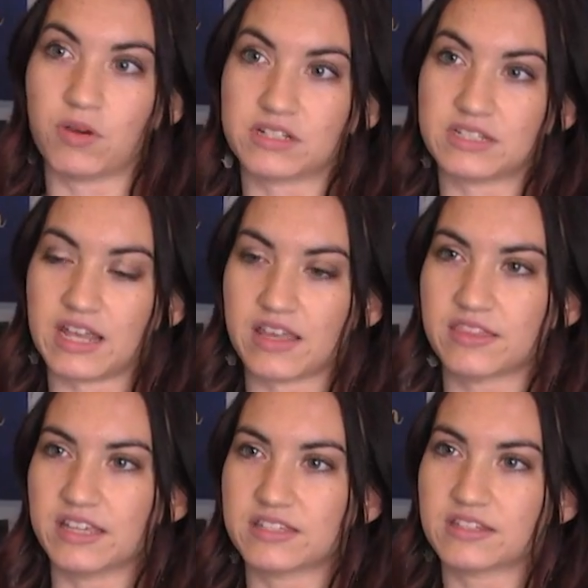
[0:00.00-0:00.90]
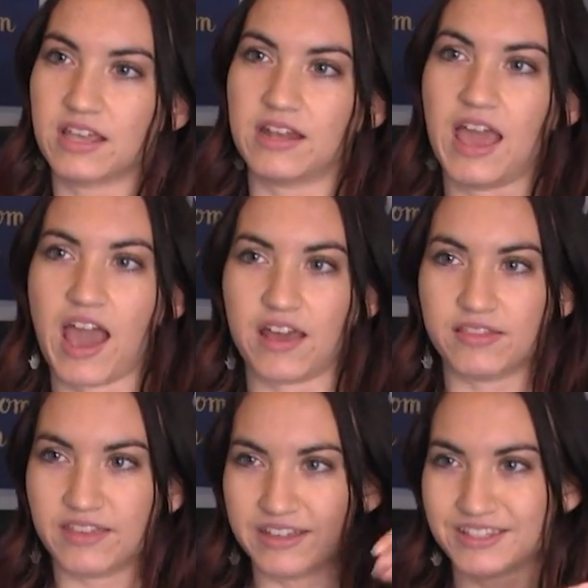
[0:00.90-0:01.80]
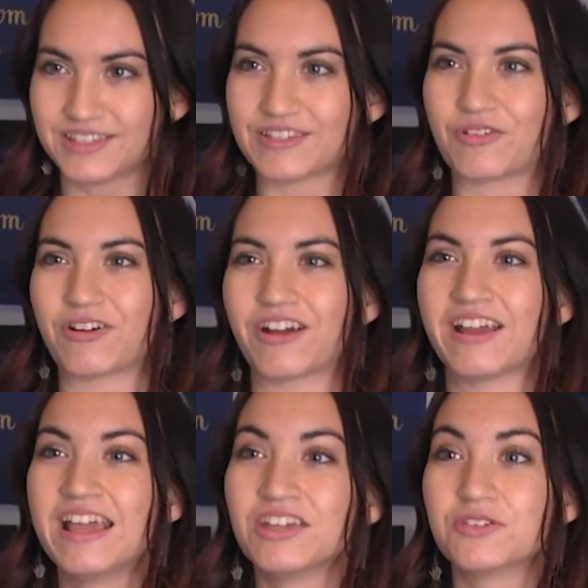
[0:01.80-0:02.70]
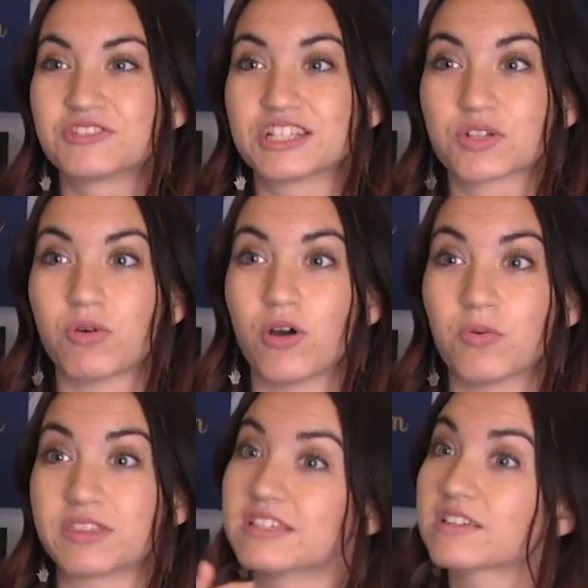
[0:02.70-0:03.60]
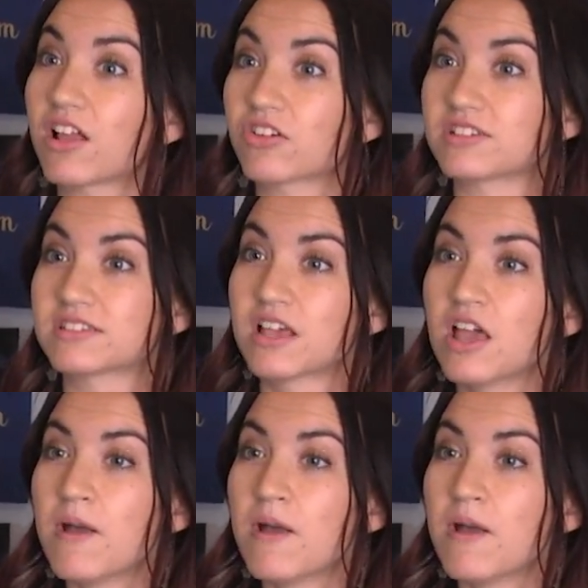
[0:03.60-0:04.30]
want to take this and add this or use this quote with these colors.